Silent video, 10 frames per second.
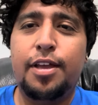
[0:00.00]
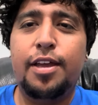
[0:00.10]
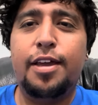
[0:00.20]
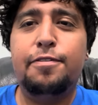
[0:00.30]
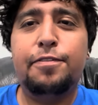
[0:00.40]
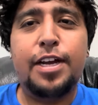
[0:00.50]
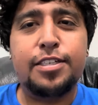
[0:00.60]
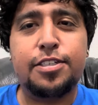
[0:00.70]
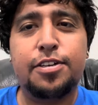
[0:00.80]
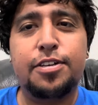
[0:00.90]

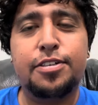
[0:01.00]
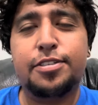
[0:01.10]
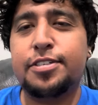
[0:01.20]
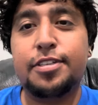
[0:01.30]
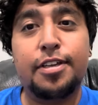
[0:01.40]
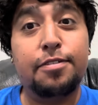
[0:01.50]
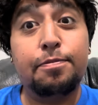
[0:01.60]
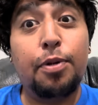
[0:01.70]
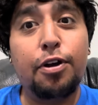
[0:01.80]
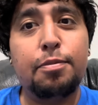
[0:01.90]
investors and
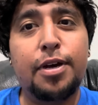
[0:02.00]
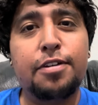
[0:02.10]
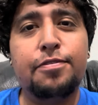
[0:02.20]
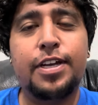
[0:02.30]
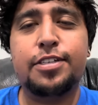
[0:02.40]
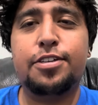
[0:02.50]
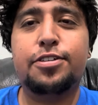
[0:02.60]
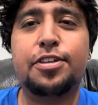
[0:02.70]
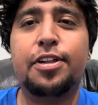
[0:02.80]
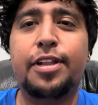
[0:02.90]
Pokemon investors,
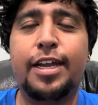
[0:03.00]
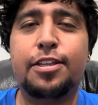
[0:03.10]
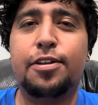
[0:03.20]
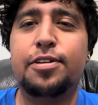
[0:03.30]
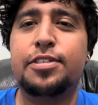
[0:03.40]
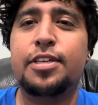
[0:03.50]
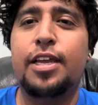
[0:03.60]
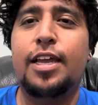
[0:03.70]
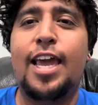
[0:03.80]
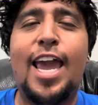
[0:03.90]
collectors,
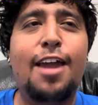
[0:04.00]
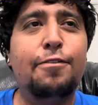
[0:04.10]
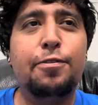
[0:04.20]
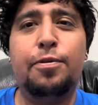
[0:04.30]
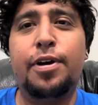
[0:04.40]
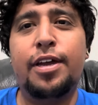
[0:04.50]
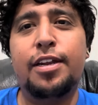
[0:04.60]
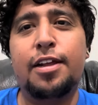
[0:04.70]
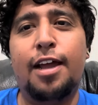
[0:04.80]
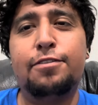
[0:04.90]
everyone,
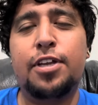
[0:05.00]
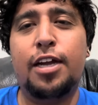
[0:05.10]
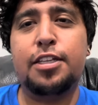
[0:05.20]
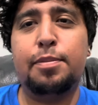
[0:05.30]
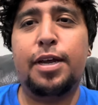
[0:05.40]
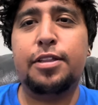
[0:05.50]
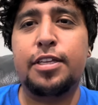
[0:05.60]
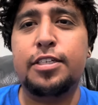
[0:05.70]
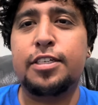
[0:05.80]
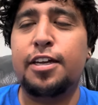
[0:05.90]
I've talked about
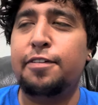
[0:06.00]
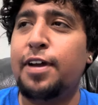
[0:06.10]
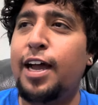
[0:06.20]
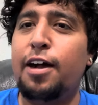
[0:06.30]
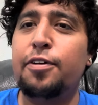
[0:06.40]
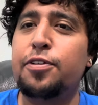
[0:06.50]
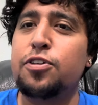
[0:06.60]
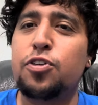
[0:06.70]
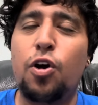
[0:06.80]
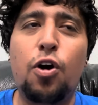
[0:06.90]
this, of how there's
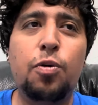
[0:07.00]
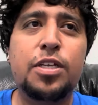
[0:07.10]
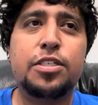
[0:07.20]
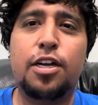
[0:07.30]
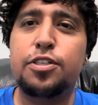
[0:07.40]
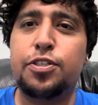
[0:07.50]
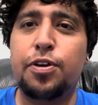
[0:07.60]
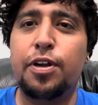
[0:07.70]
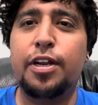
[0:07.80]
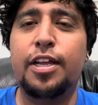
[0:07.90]
always
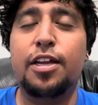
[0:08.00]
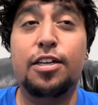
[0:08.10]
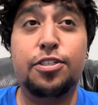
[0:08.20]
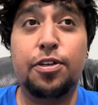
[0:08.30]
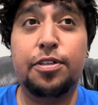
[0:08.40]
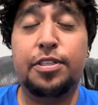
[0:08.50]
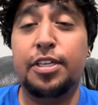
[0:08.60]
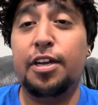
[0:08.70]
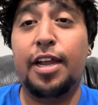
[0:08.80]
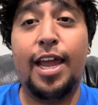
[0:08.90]
uncertainty
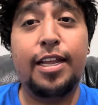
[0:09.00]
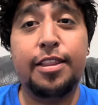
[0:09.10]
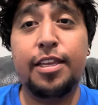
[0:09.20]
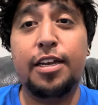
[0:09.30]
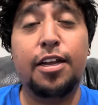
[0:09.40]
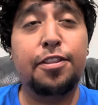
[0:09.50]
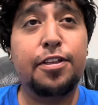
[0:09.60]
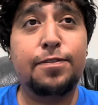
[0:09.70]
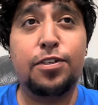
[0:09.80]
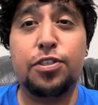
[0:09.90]
on anything. Nothing's
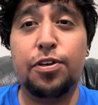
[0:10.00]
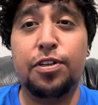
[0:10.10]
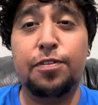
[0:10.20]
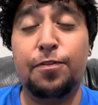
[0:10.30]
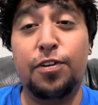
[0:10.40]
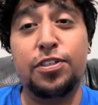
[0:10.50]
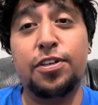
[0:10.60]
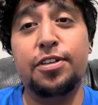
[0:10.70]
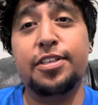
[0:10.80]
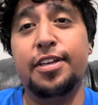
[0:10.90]
for
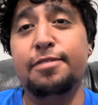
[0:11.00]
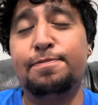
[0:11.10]
certain.